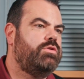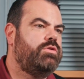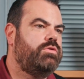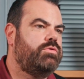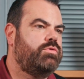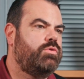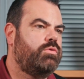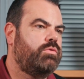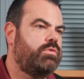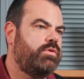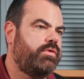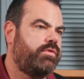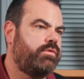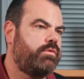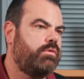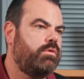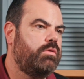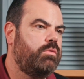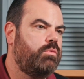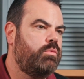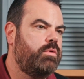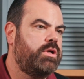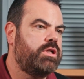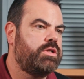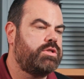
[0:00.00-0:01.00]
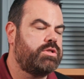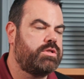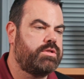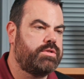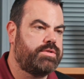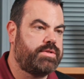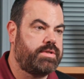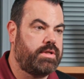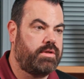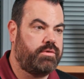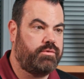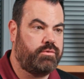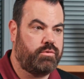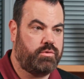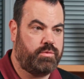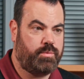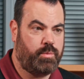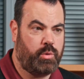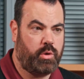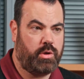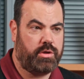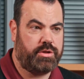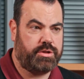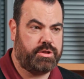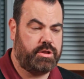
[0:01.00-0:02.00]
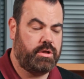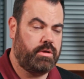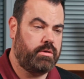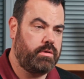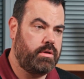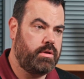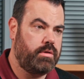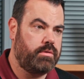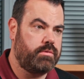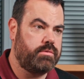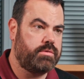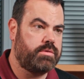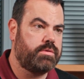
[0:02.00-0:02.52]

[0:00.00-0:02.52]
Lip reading: you talk us through which Salesforce products you use?